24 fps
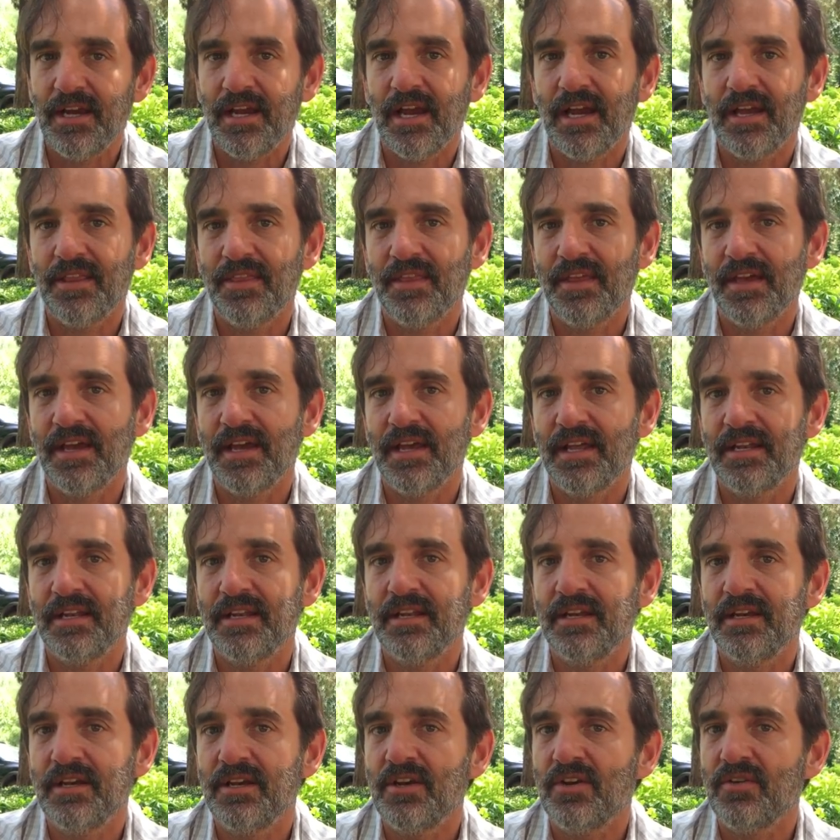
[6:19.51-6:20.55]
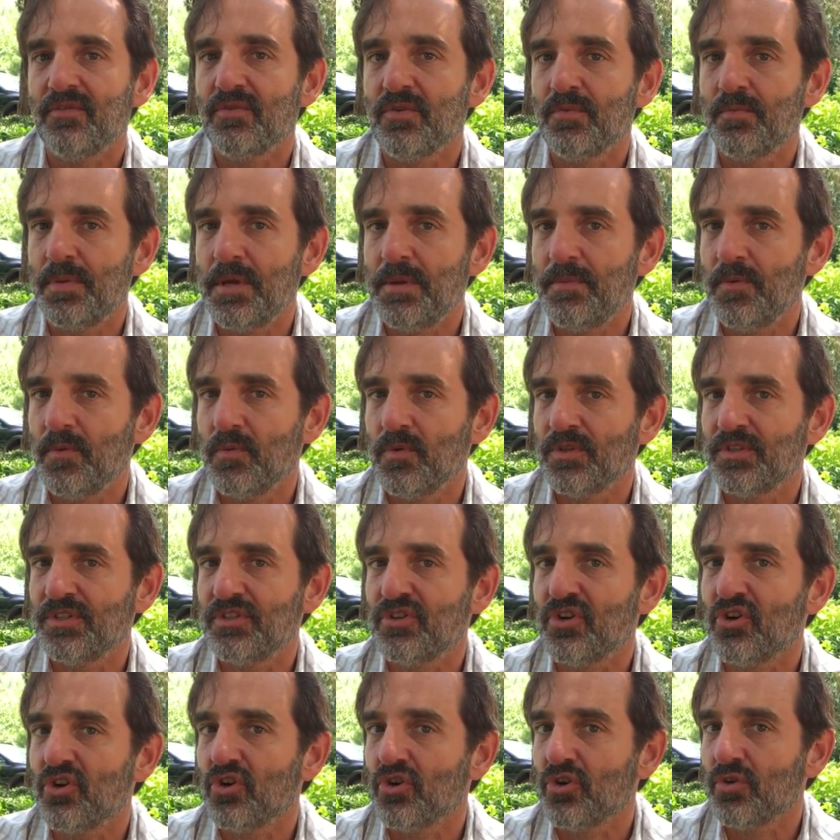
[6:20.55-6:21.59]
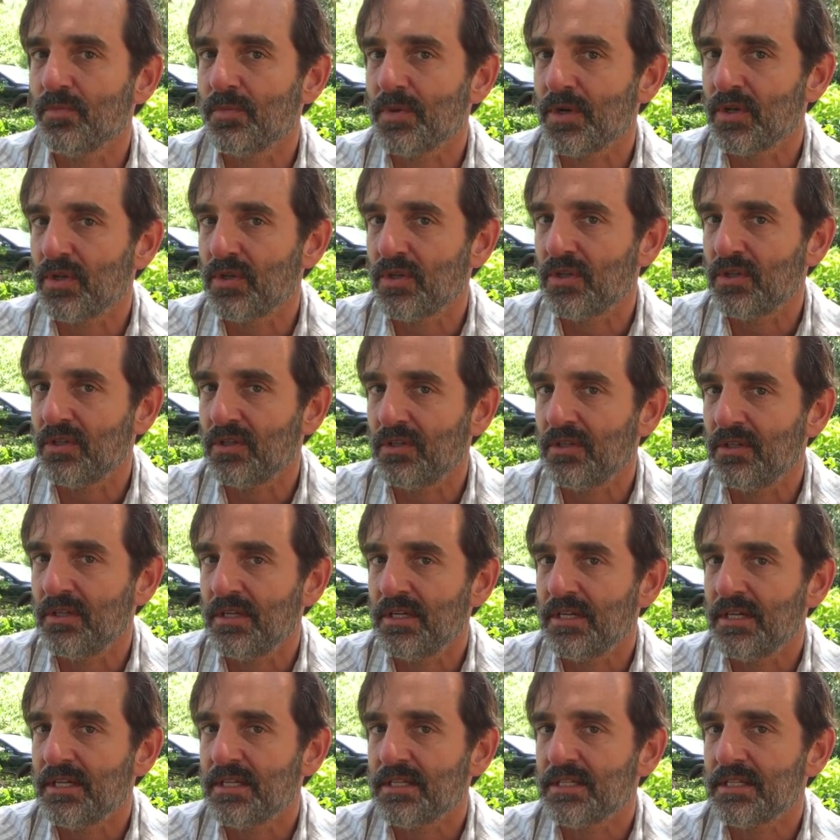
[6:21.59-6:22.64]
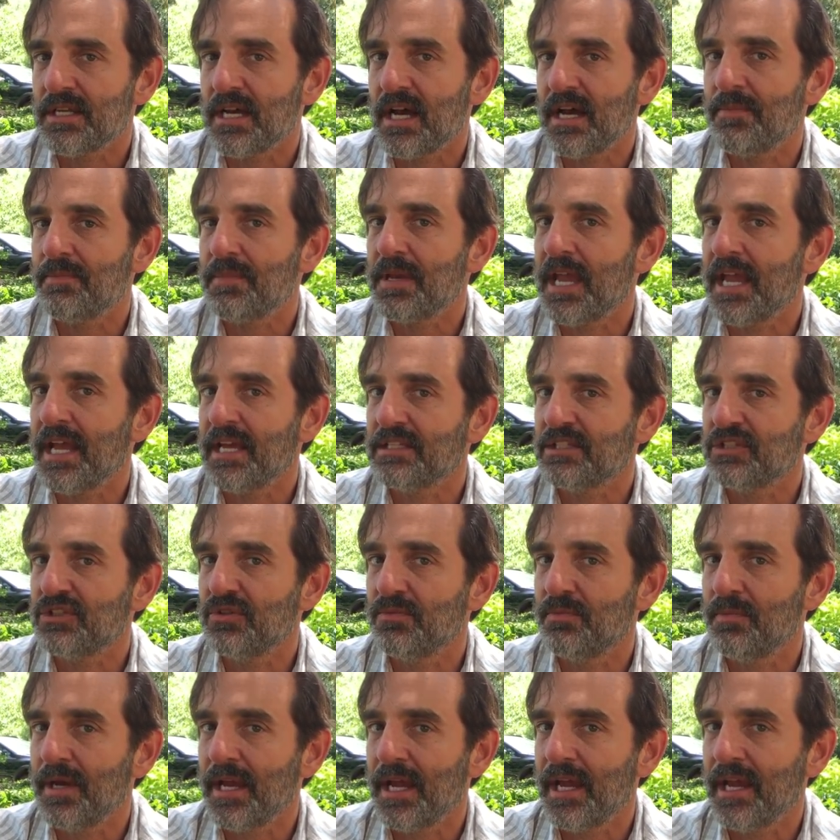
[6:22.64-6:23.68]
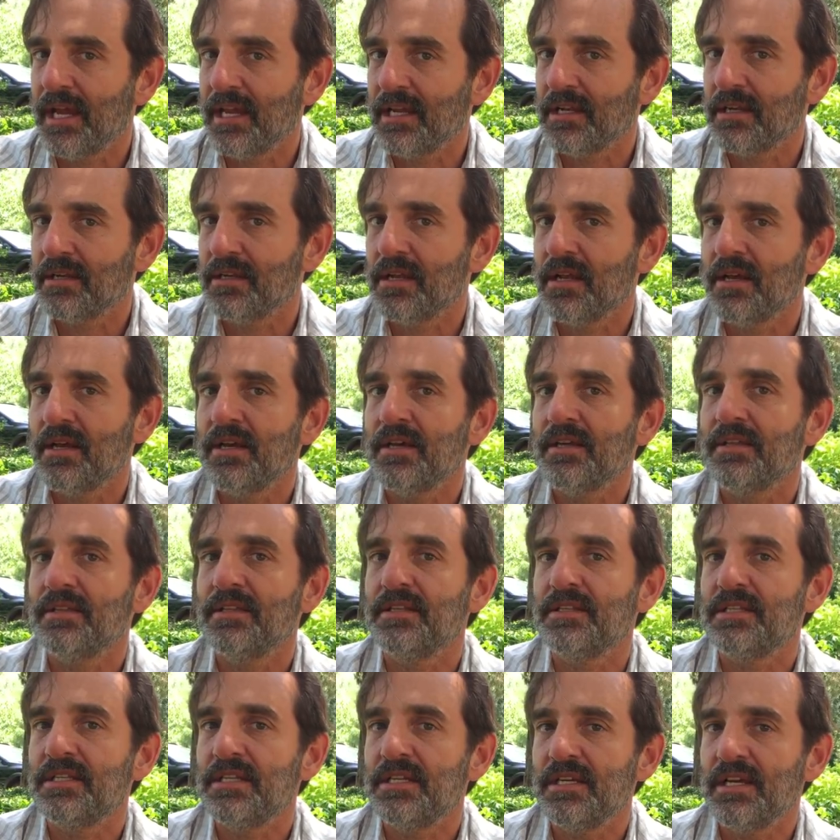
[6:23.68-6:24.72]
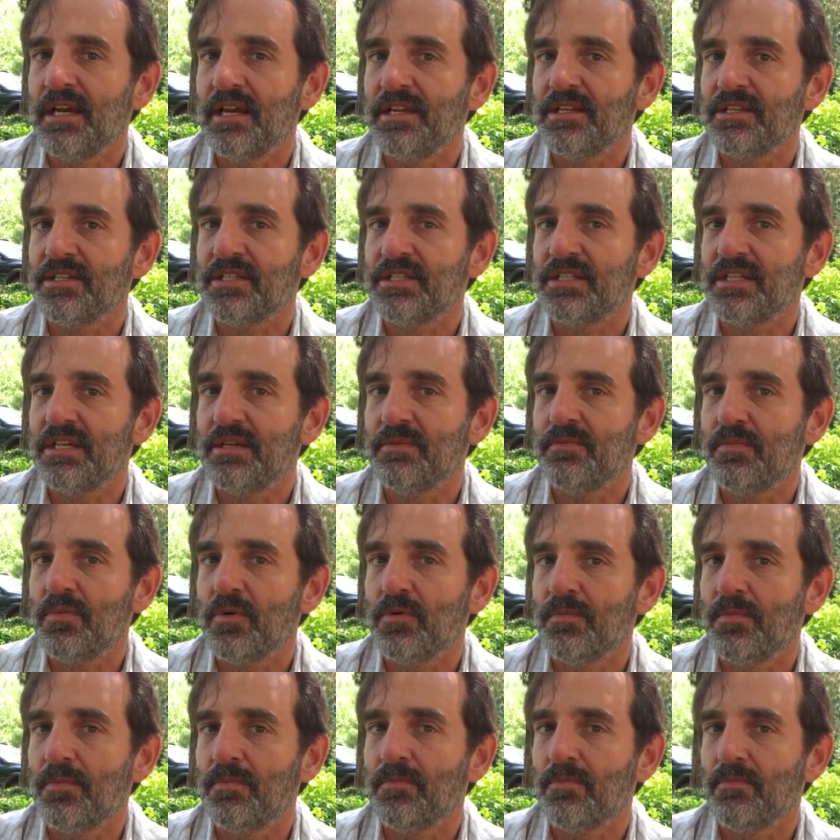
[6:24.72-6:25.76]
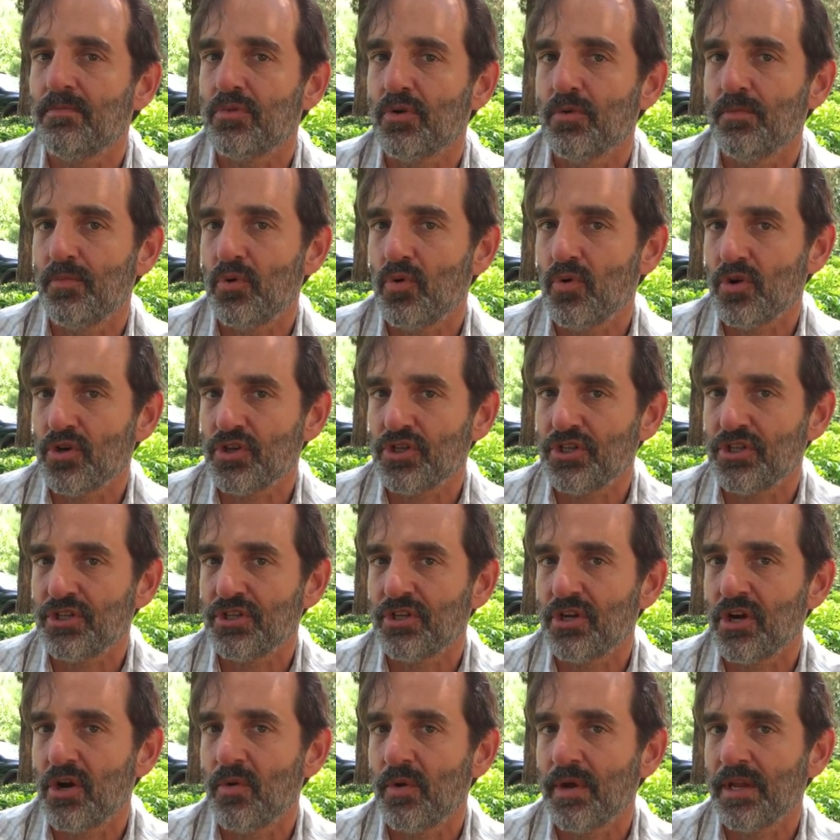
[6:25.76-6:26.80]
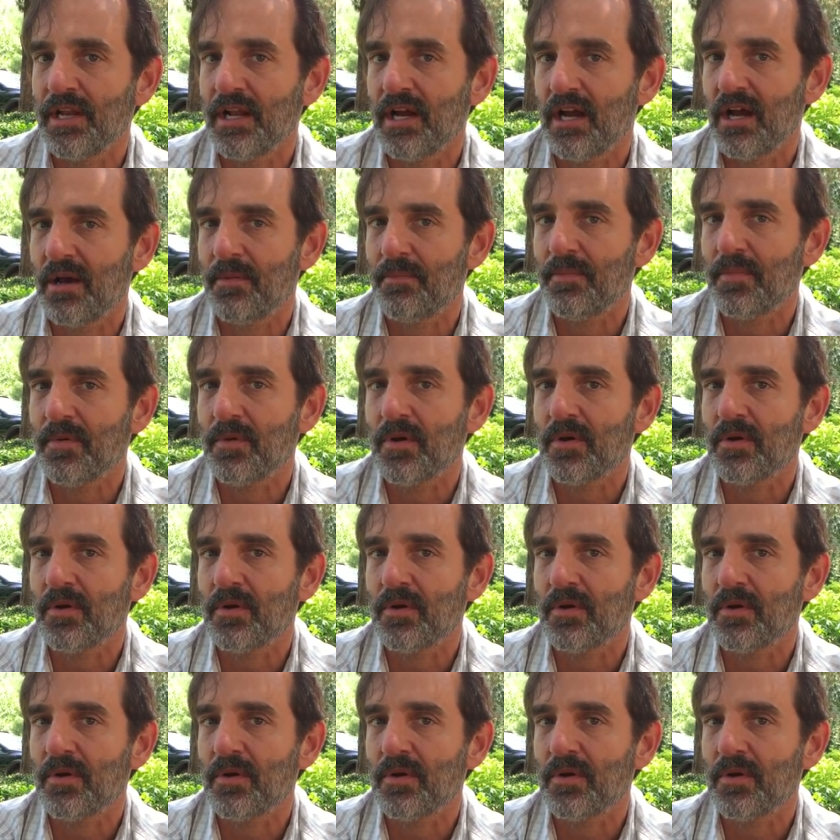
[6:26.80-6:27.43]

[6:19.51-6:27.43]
and then for people with terminal type cancer pain, the THC proportion going up